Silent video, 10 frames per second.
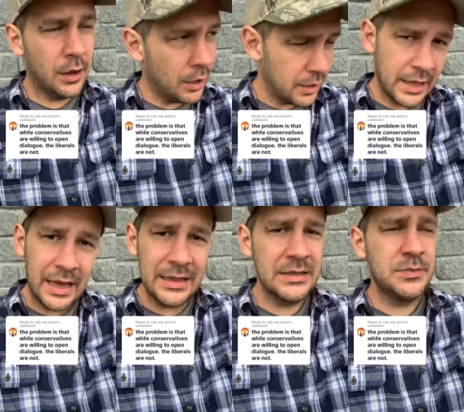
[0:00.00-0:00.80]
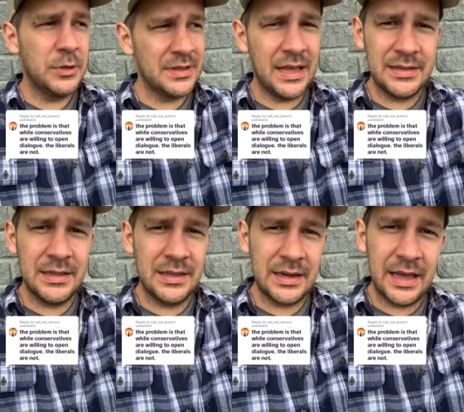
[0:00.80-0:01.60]
Oh yeah, let's put that
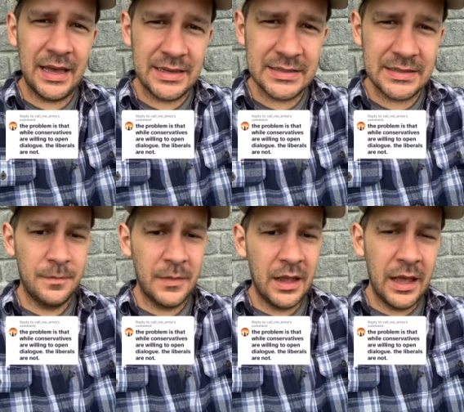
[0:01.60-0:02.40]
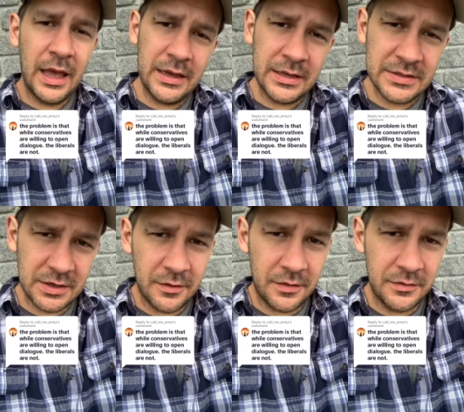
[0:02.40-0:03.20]
to the test. Hey
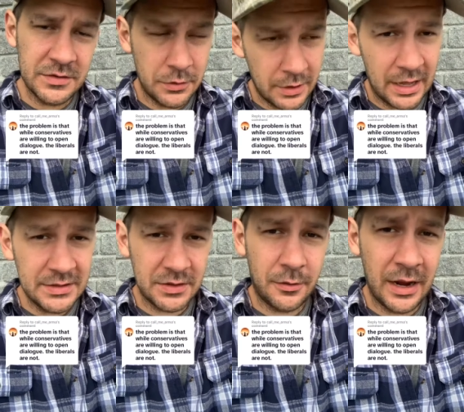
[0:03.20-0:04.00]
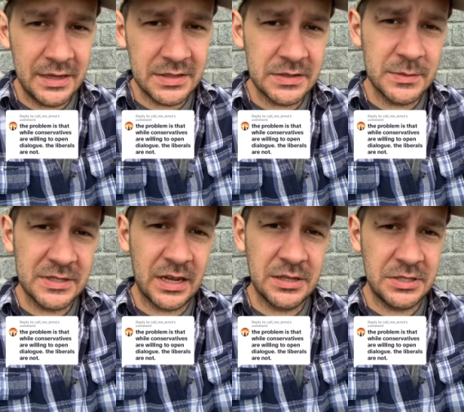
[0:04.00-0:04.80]
conservatives, you guys are racist,
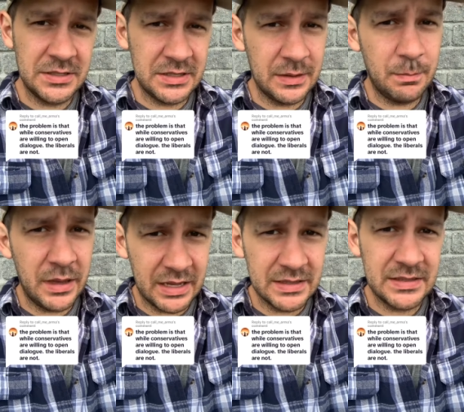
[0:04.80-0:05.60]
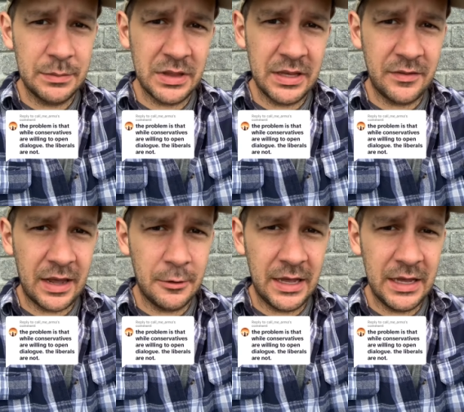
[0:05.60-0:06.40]
misogynistic bigots that believe in
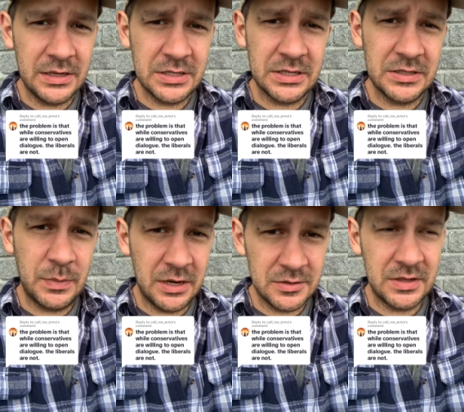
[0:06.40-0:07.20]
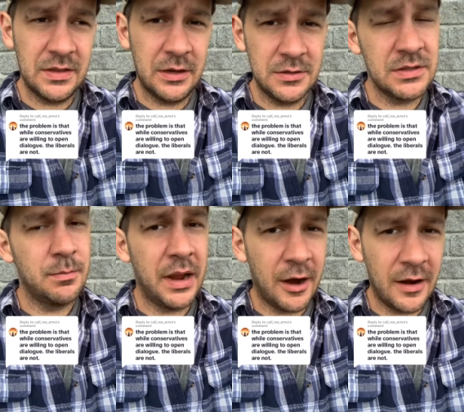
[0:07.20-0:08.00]
outlandish conspiracy theories and
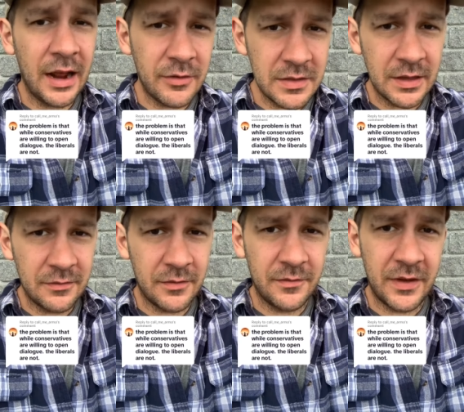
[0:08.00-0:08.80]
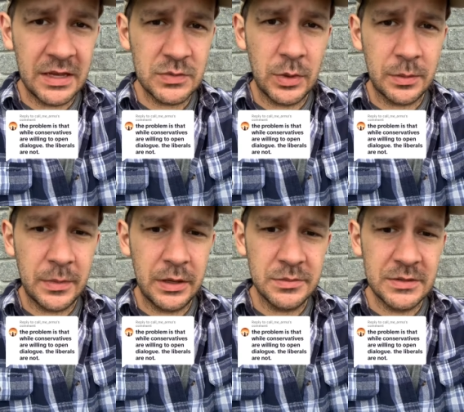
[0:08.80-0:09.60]
parrot everything from Facebook
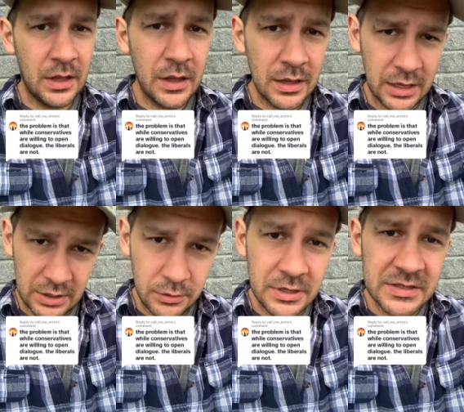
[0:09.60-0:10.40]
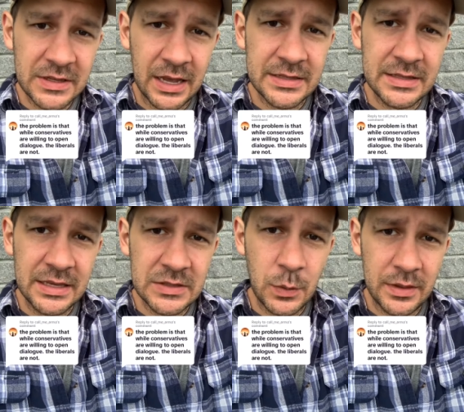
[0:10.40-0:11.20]
memes. Can you discuss
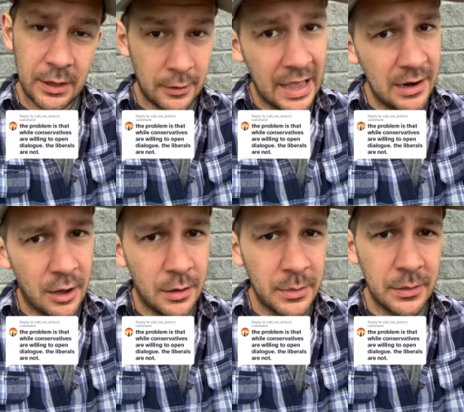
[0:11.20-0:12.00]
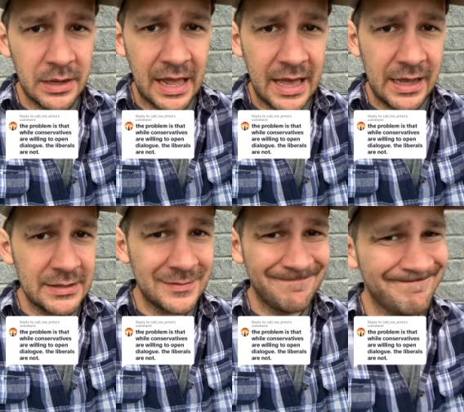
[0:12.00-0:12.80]
this without ad hominem
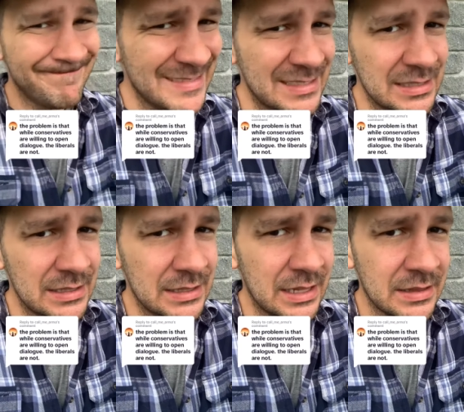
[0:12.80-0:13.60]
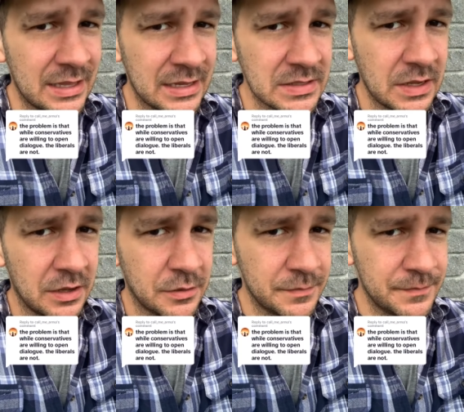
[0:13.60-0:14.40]
attacks? Didn't think so.